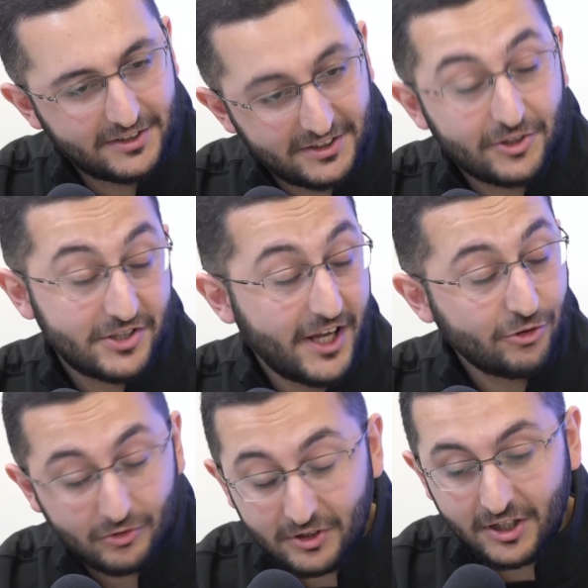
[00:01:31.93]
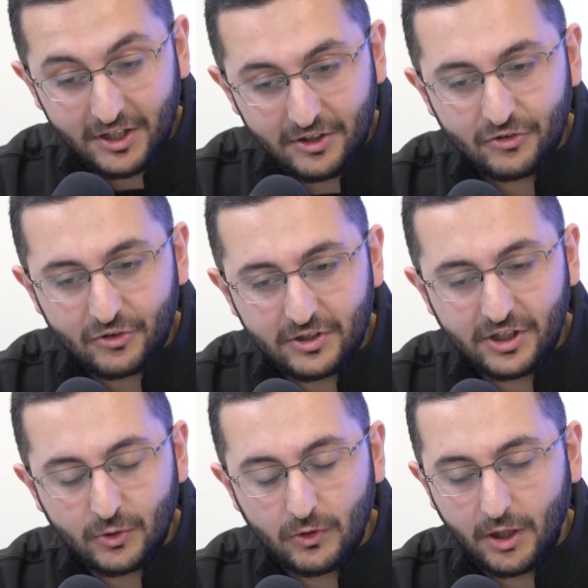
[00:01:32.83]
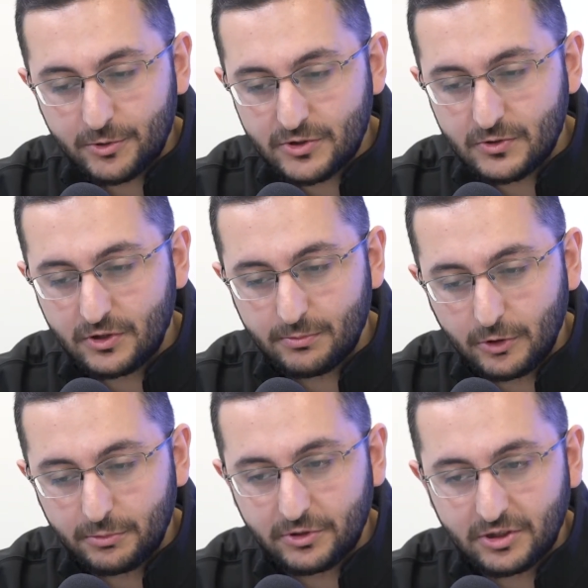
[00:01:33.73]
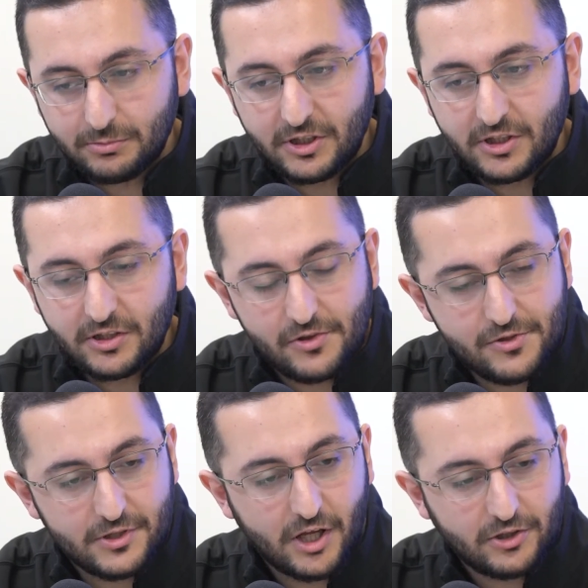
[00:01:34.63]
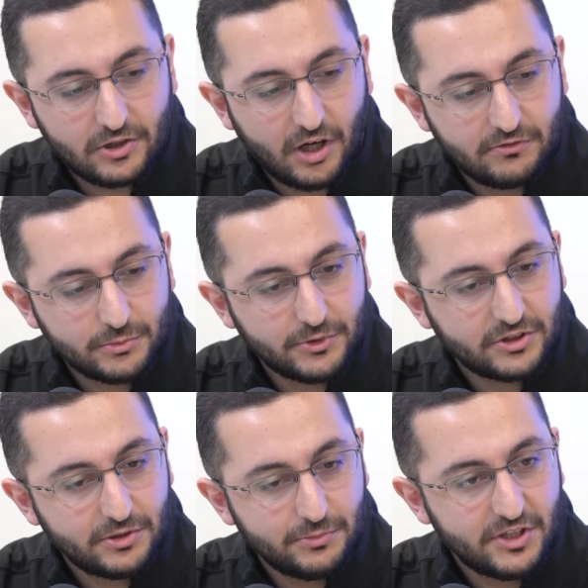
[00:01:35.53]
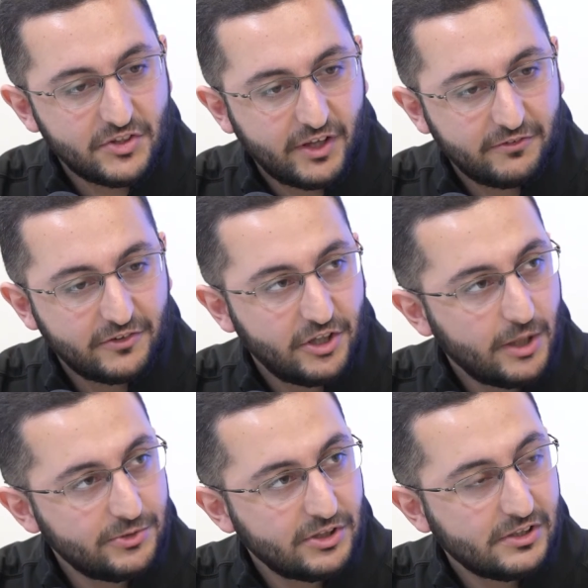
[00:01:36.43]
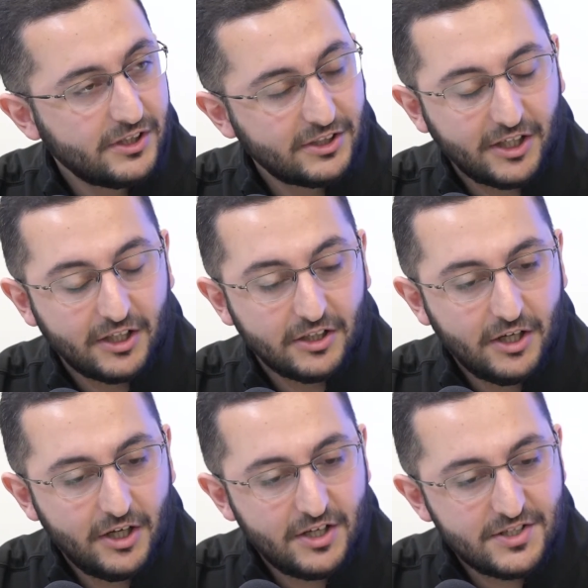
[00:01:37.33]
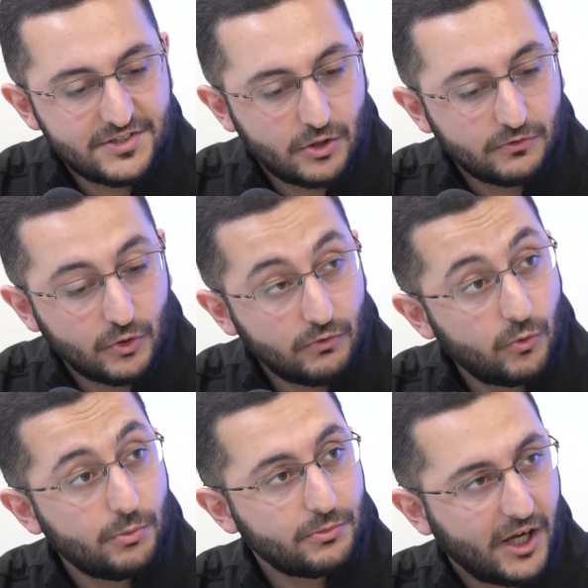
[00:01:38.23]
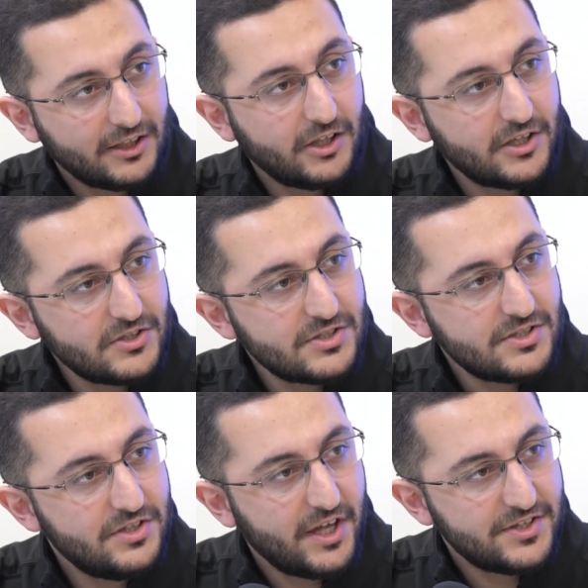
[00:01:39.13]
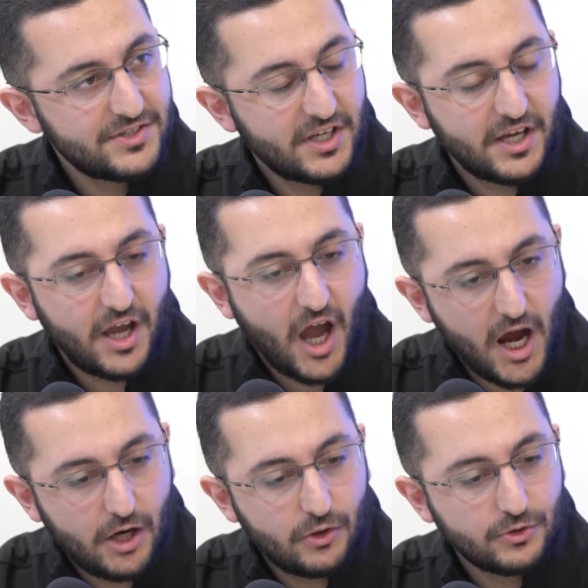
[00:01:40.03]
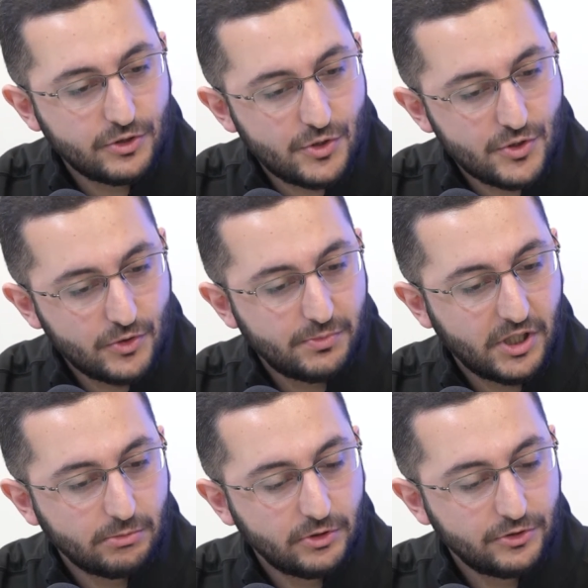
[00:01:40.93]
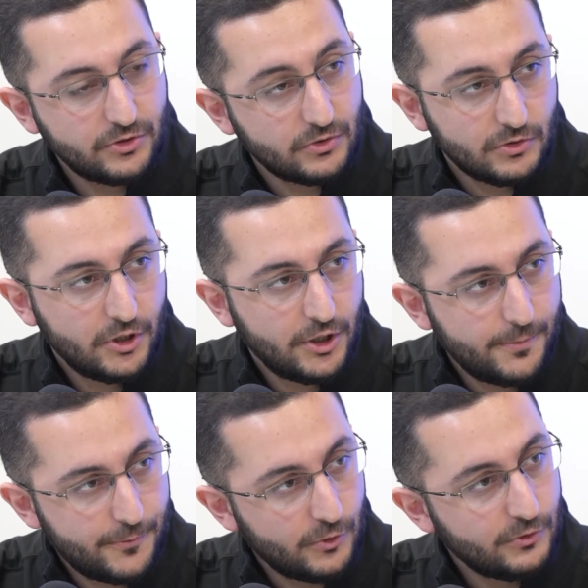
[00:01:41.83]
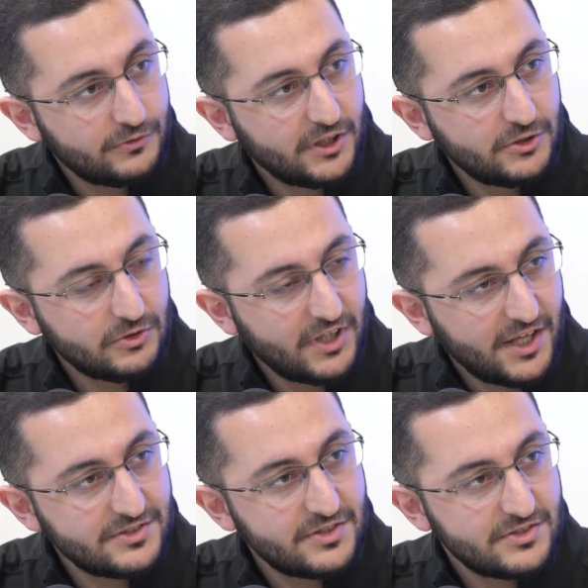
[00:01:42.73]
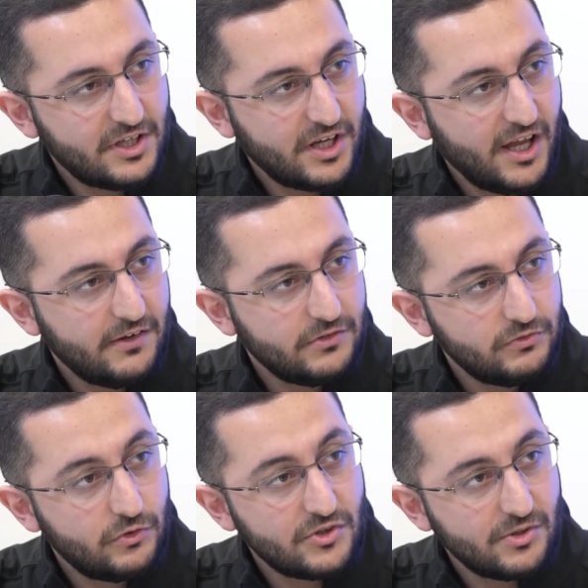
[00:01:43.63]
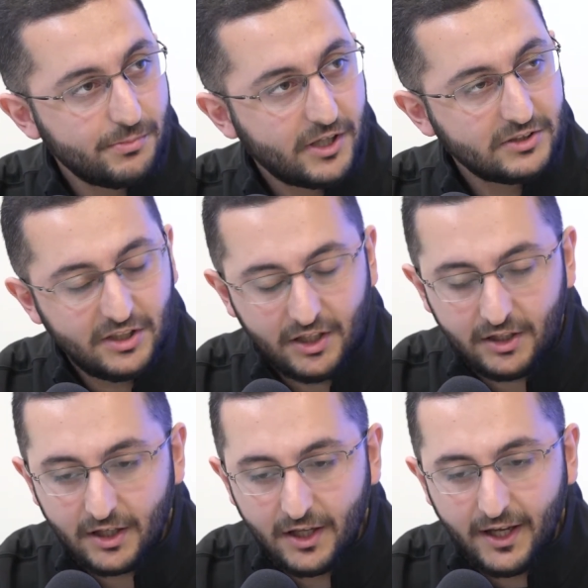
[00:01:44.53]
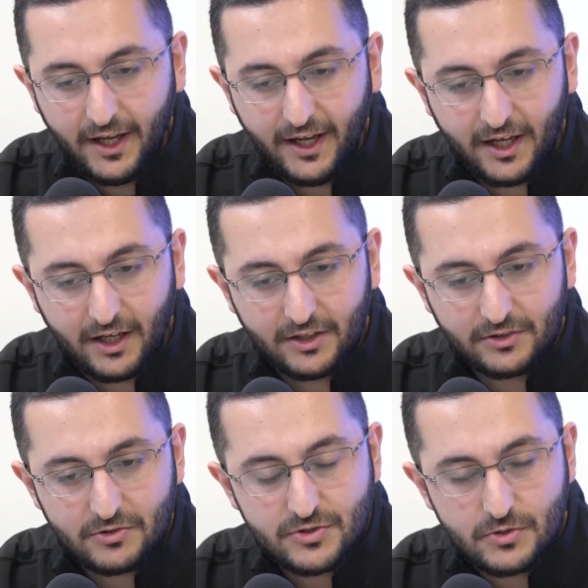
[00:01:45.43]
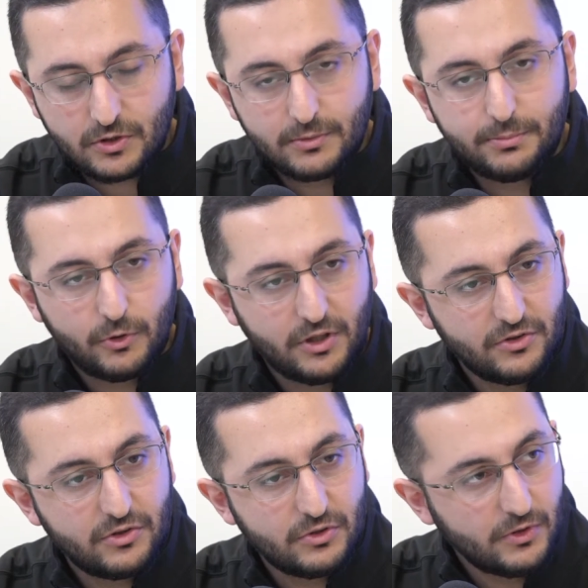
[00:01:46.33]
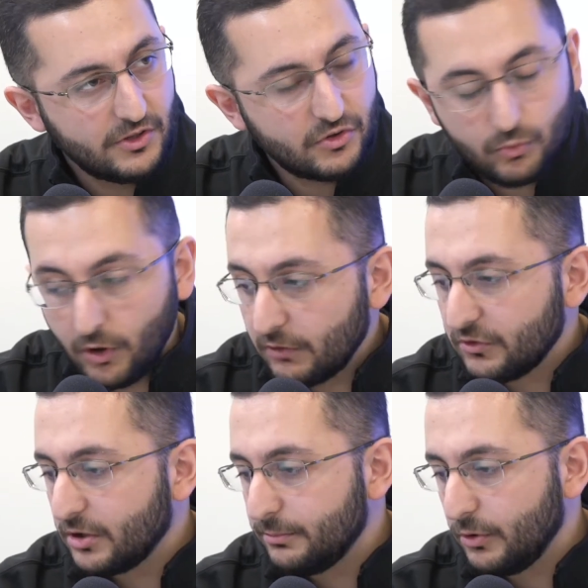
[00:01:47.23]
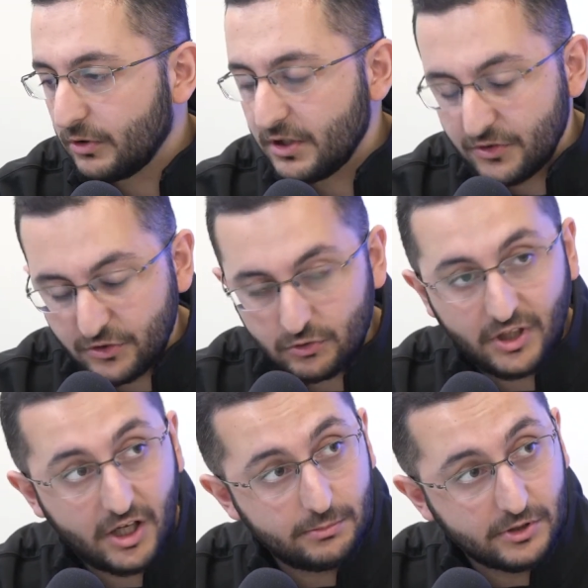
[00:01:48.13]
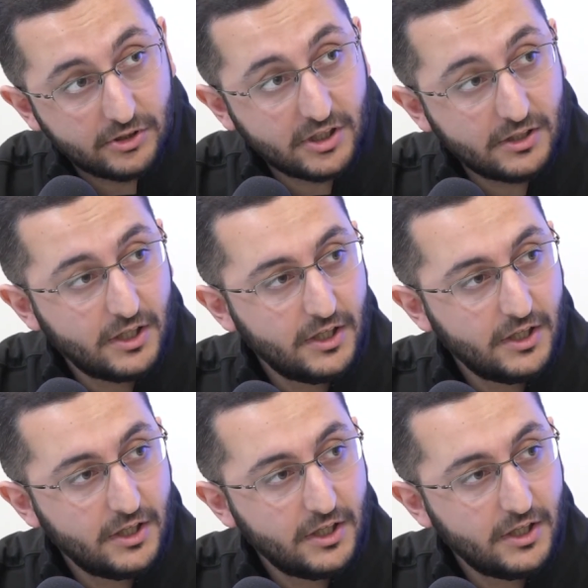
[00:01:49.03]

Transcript: There actually is. So the Equal Opportunity Employment Committee and 3 other government committees have adopted like a set of uniform guidelines that say how you should be able to prove that your test does not have adverse impact in it. And there's 2 components to it. So one of the components is reliability.